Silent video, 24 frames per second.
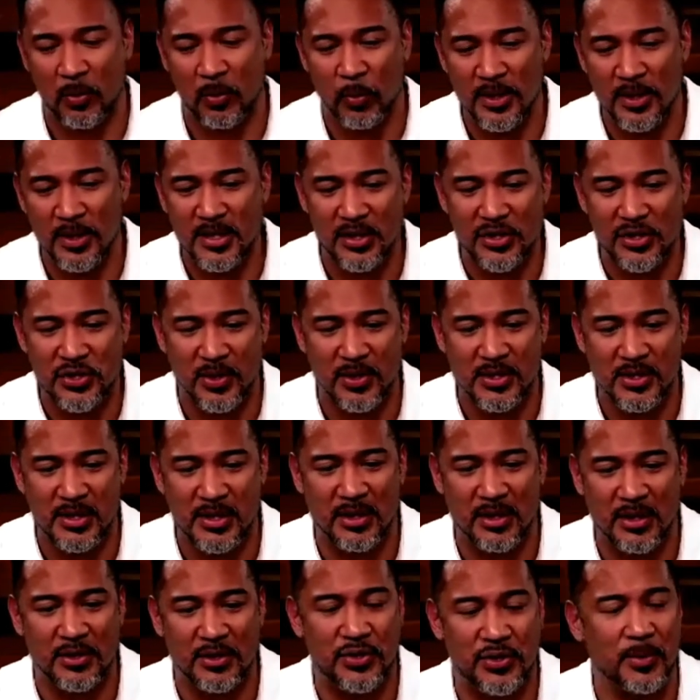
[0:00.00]
was the insurance
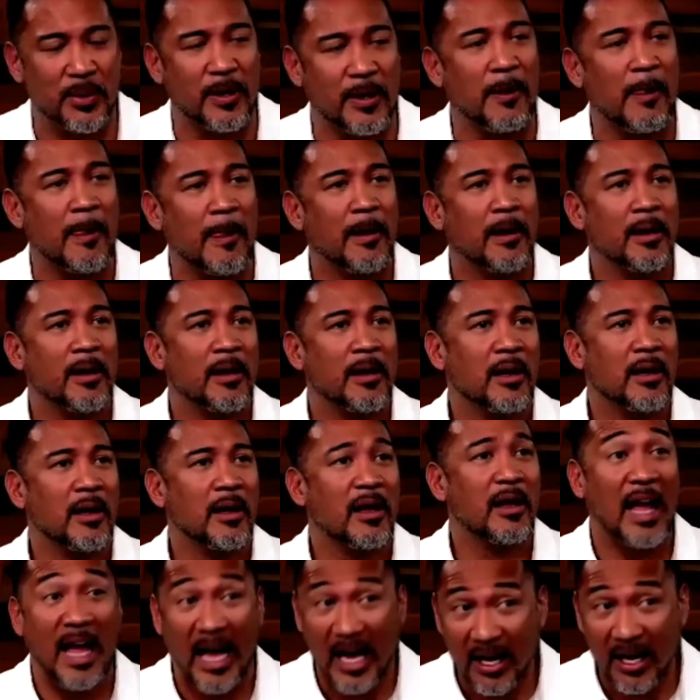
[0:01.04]
industry
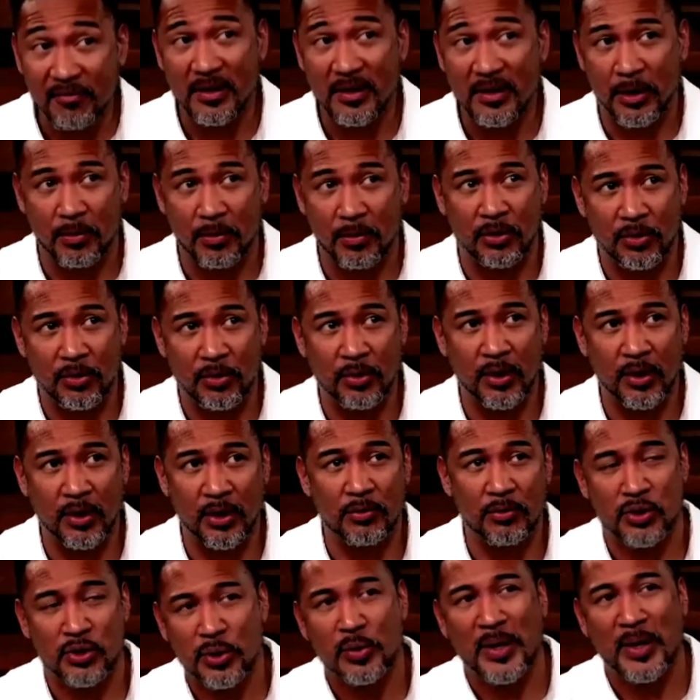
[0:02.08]
heavily recruiting
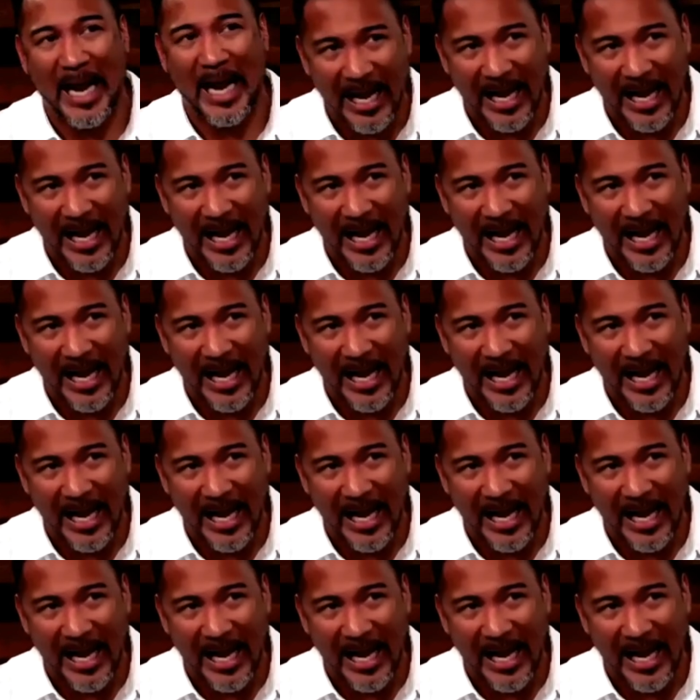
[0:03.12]
you to